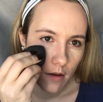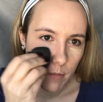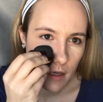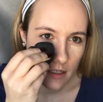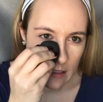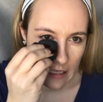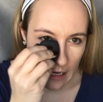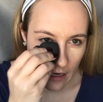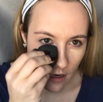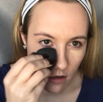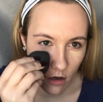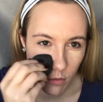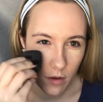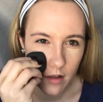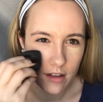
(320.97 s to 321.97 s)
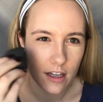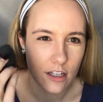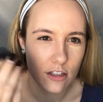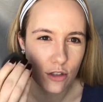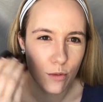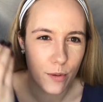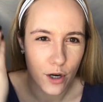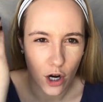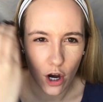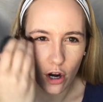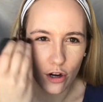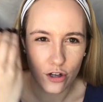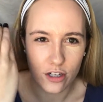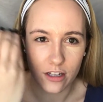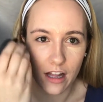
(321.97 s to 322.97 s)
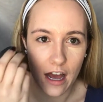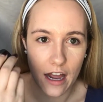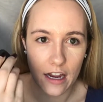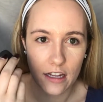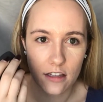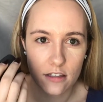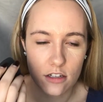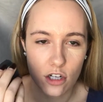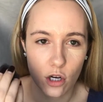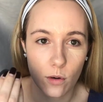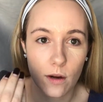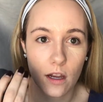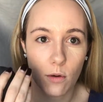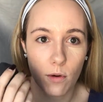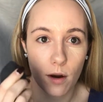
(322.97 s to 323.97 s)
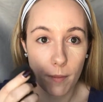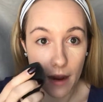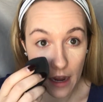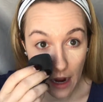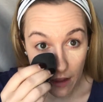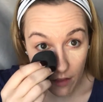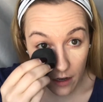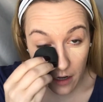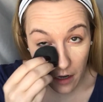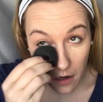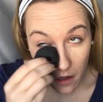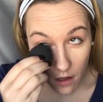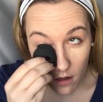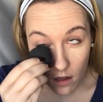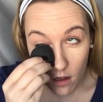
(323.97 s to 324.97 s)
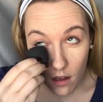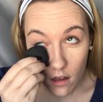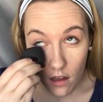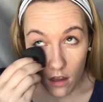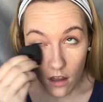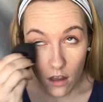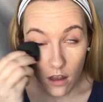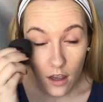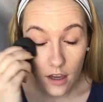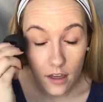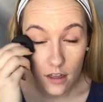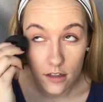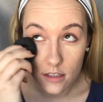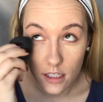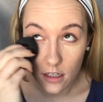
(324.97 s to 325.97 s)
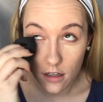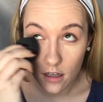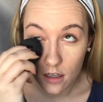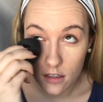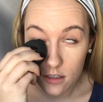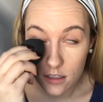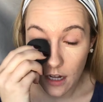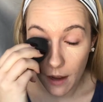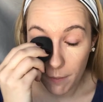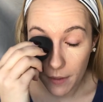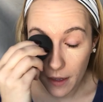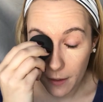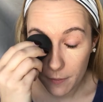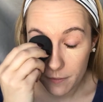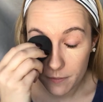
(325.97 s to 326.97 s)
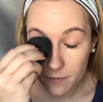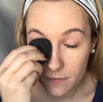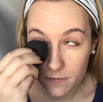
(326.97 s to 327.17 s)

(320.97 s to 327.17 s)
because again, I don't want like super harsh lines showing where my highlighting and concealing is stopping.